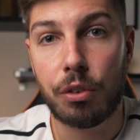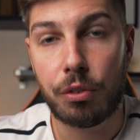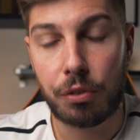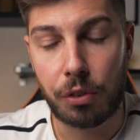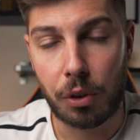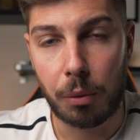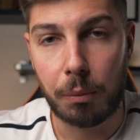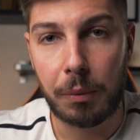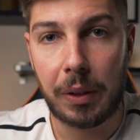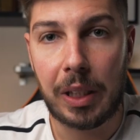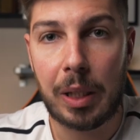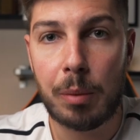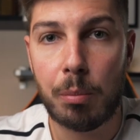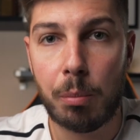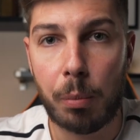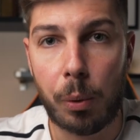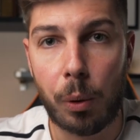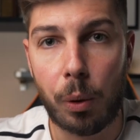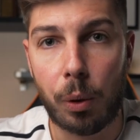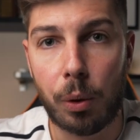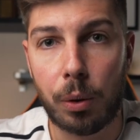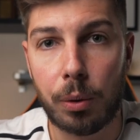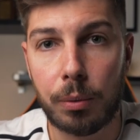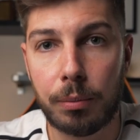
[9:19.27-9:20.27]
from the
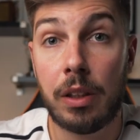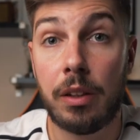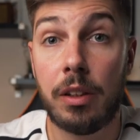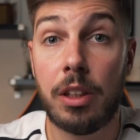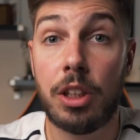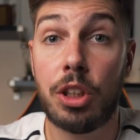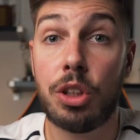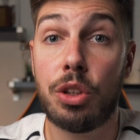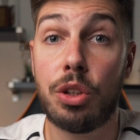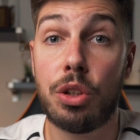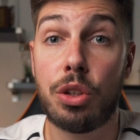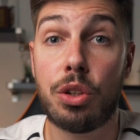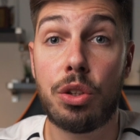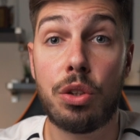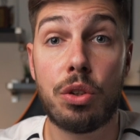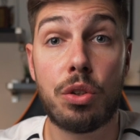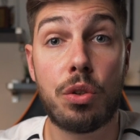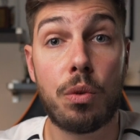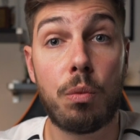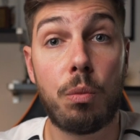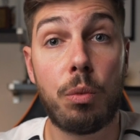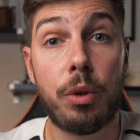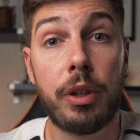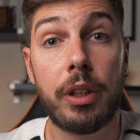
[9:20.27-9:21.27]
import. This just
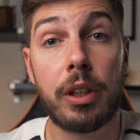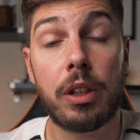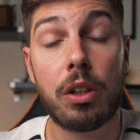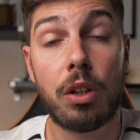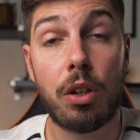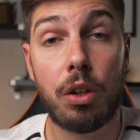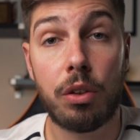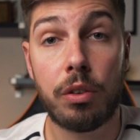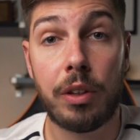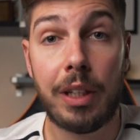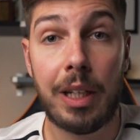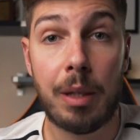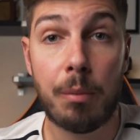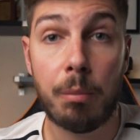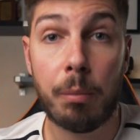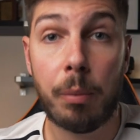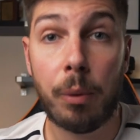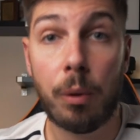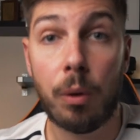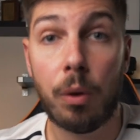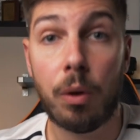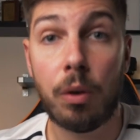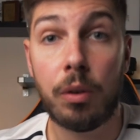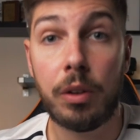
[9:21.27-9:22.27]
doesn't work on the
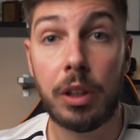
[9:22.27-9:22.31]
import.